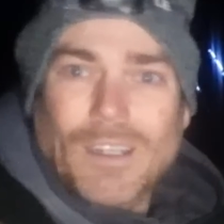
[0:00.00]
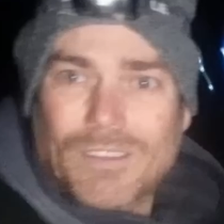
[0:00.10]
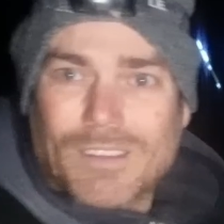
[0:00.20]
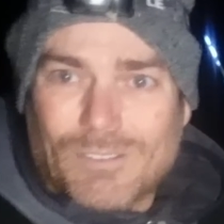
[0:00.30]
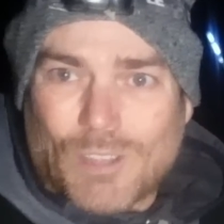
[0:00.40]

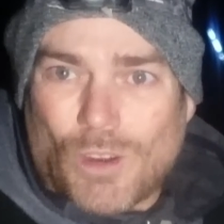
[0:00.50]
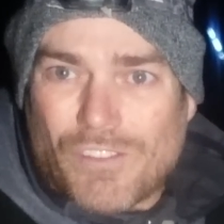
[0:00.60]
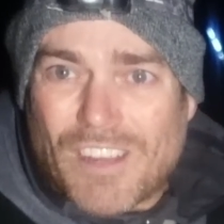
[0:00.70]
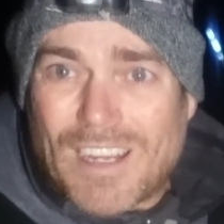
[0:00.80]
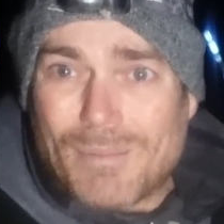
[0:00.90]
I've got a
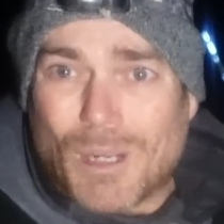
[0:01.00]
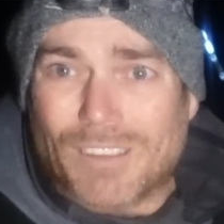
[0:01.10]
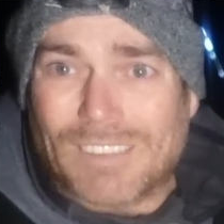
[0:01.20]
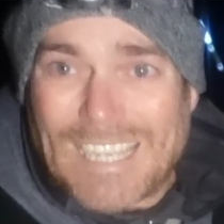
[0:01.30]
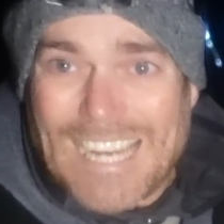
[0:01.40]
feeling my
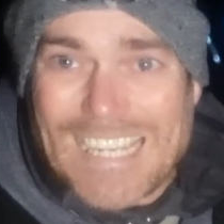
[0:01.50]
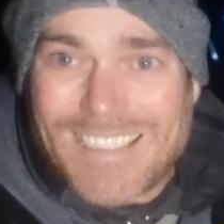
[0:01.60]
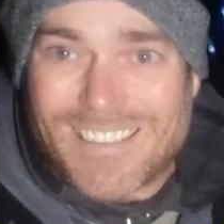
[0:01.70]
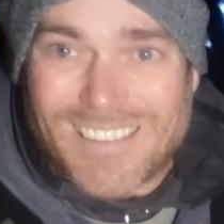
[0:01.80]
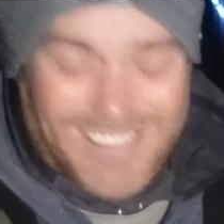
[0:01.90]

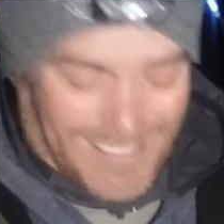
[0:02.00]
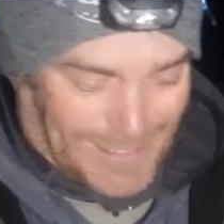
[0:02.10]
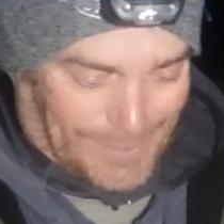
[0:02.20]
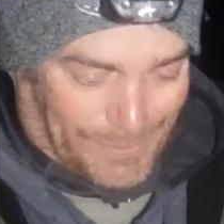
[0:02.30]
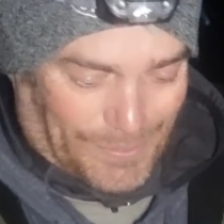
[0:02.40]
lens
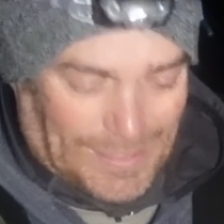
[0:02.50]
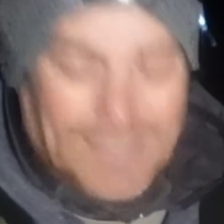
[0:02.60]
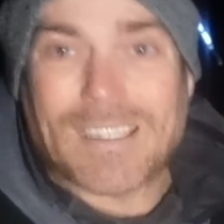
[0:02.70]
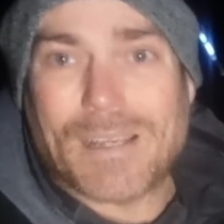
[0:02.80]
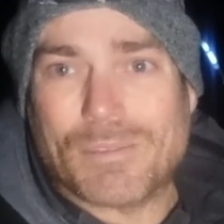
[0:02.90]

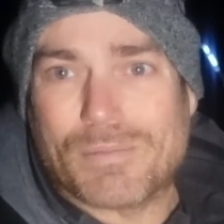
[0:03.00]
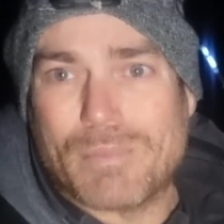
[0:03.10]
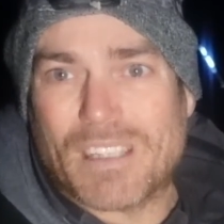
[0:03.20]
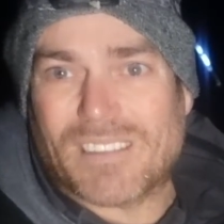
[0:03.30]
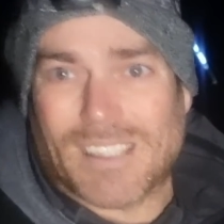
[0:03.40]
keeps
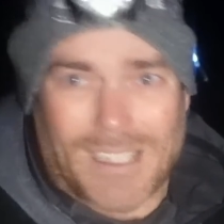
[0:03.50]
misting